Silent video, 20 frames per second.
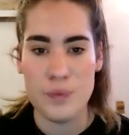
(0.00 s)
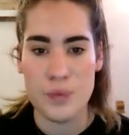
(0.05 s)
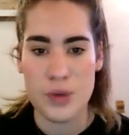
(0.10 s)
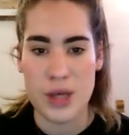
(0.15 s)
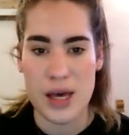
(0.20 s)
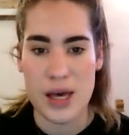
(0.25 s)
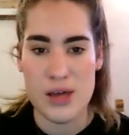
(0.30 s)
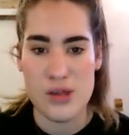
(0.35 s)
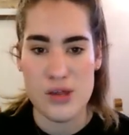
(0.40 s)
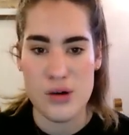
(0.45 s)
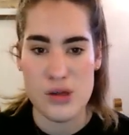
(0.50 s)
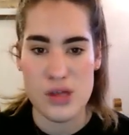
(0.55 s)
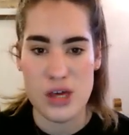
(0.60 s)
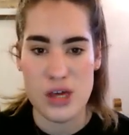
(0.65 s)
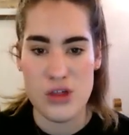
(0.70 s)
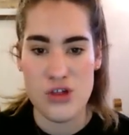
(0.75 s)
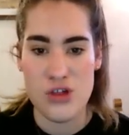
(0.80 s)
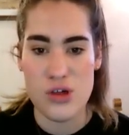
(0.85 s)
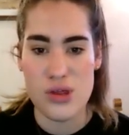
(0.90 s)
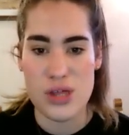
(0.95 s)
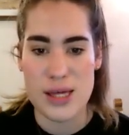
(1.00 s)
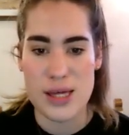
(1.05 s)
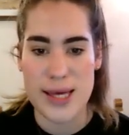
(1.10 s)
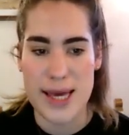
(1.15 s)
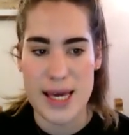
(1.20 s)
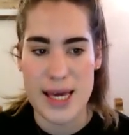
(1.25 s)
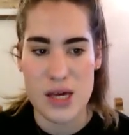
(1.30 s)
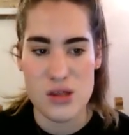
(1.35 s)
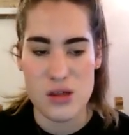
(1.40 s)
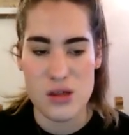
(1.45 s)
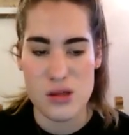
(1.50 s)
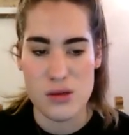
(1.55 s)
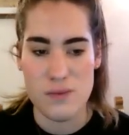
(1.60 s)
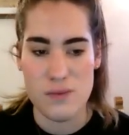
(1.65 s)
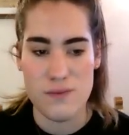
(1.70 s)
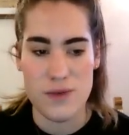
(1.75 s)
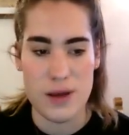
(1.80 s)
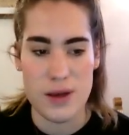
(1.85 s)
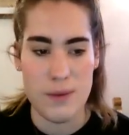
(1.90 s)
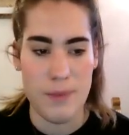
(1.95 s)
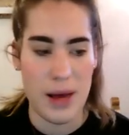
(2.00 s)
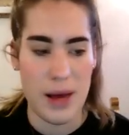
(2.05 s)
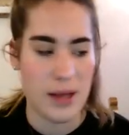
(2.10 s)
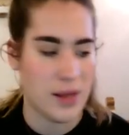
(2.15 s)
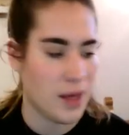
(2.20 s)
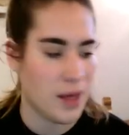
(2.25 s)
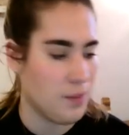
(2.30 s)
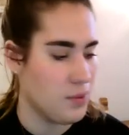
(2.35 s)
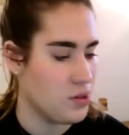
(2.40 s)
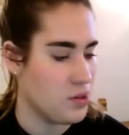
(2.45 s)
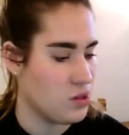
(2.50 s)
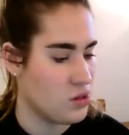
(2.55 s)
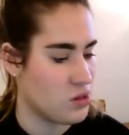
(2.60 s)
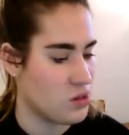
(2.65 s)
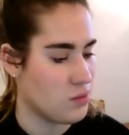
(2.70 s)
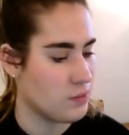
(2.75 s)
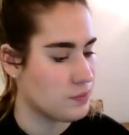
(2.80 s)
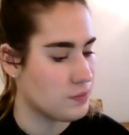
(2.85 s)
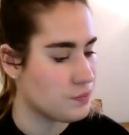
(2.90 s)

Okay, so it's saying just in case something bad happens.